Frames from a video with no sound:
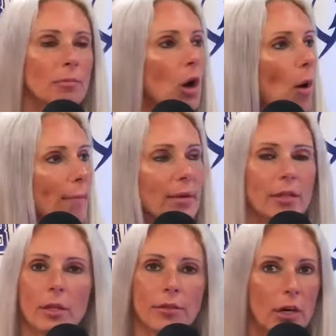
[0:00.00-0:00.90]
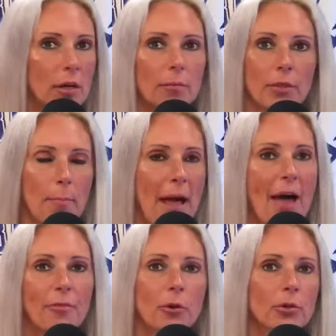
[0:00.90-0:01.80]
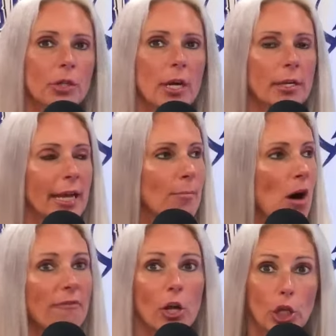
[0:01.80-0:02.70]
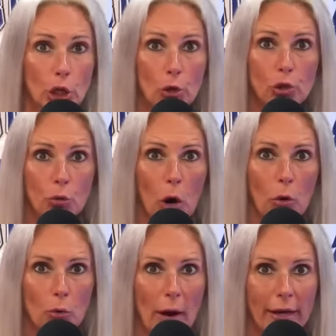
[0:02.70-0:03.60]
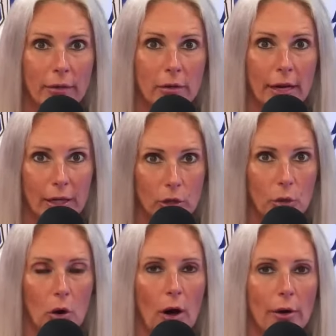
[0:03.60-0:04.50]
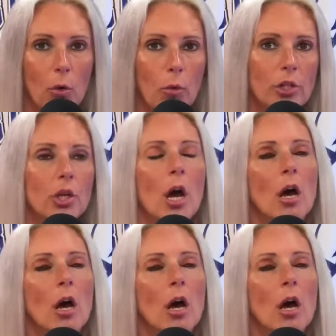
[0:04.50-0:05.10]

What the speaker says: though. I mean, the Panthers came off a huge road win in Toronto, which,